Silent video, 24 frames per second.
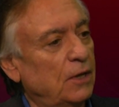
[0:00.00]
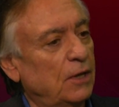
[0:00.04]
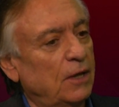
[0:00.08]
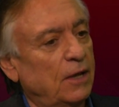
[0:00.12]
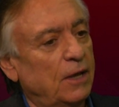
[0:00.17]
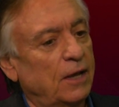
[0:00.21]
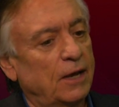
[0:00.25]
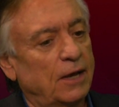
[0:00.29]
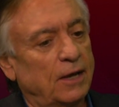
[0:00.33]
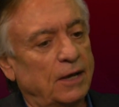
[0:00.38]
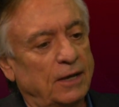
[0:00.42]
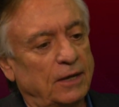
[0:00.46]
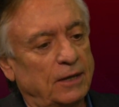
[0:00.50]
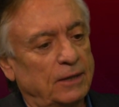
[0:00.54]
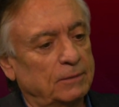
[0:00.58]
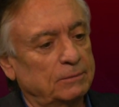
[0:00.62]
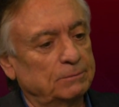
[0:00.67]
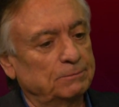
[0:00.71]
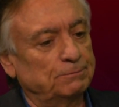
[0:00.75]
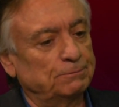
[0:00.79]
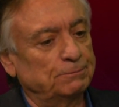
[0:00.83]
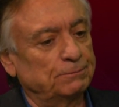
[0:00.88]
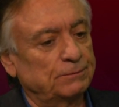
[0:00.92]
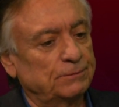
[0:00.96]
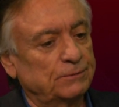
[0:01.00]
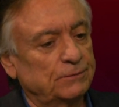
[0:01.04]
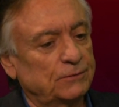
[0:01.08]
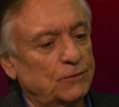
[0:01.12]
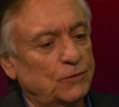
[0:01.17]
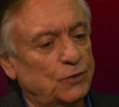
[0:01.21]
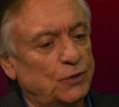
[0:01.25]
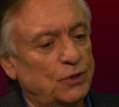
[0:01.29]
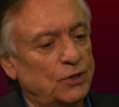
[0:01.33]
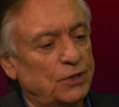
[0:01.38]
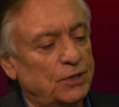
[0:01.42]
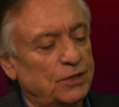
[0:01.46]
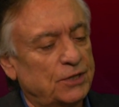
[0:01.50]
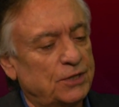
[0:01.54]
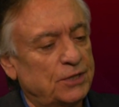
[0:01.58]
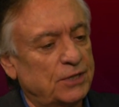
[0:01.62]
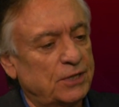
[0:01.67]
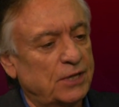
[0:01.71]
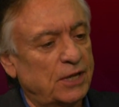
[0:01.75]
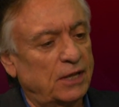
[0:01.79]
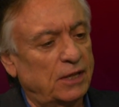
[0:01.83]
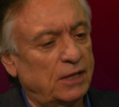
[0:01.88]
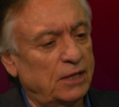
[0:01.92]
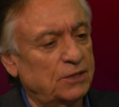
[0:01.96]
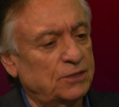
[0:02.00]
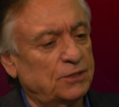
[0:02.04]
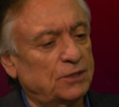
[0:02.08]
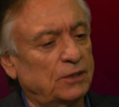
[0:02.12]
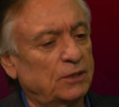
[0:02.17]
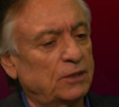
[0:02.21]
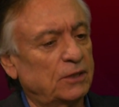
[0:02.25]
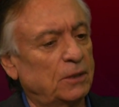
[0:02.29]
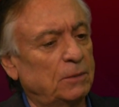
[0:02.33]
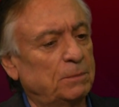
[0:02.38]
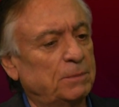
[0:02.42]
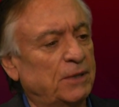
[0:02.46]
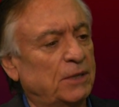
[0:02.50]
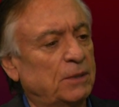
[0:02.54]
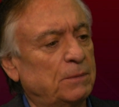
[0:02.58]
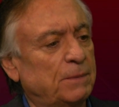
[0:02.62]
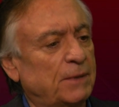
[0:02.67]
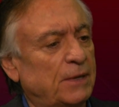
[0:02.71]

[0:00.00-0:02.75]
Right. Um, tell us a little bit